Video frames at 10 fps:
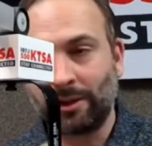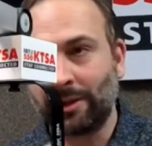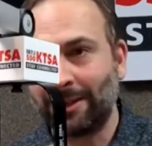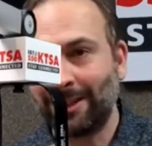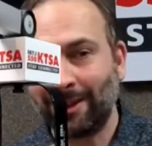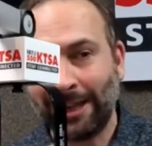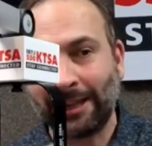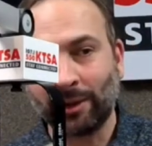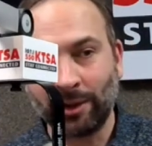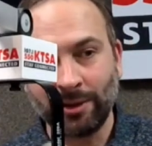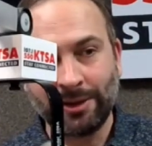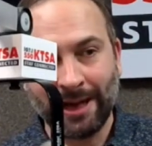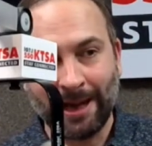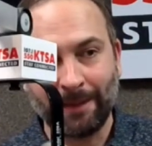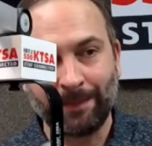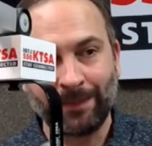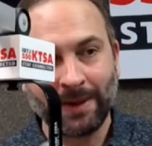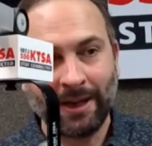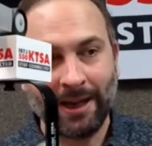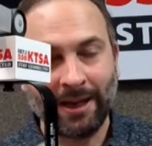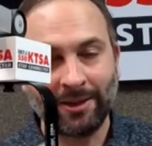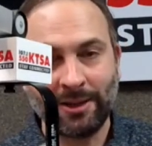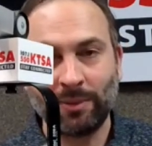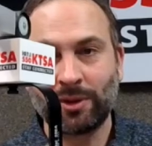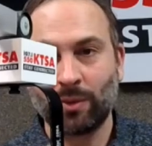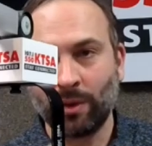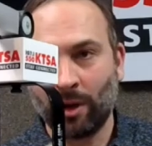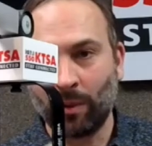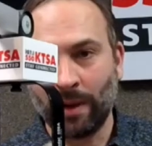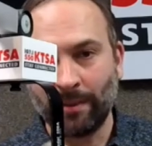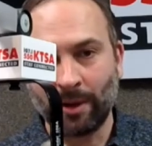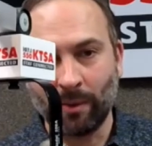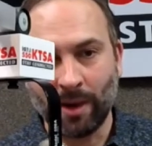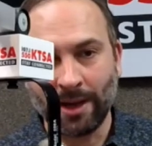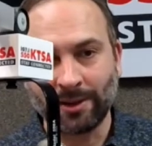Click on that Learn tab and see what's going on webinar-wise,